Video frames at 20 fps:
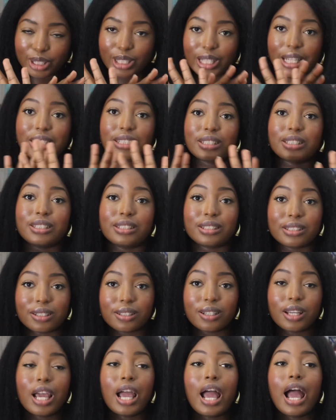That's
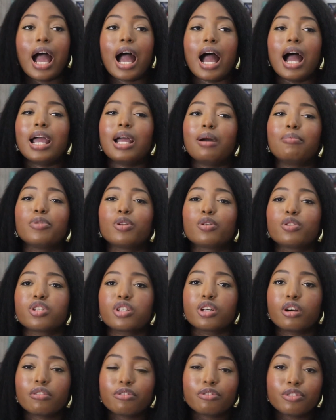it. I am not
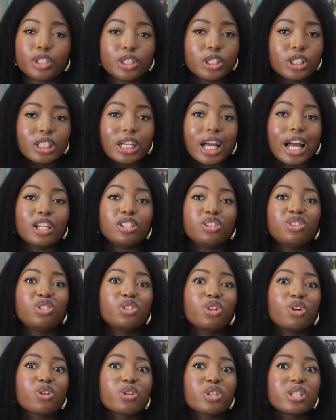selfish. I
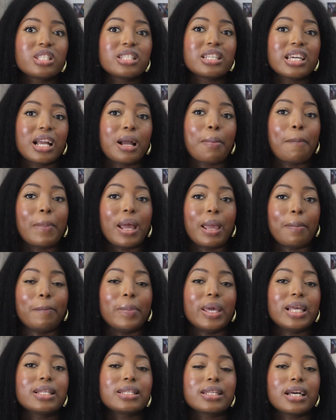just take my
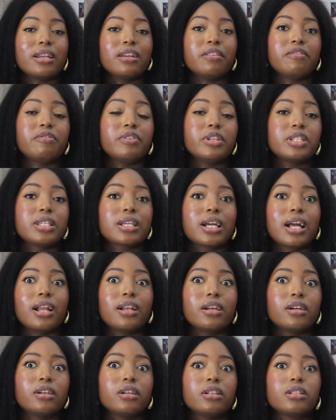mental and
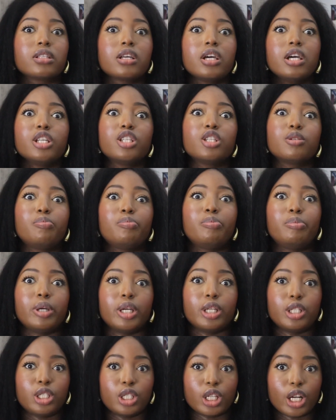physical health
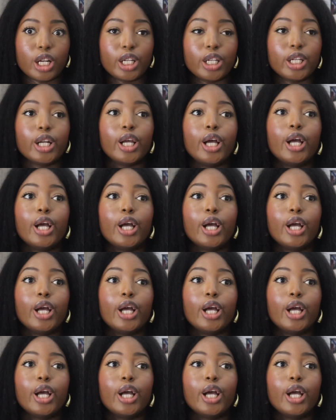special.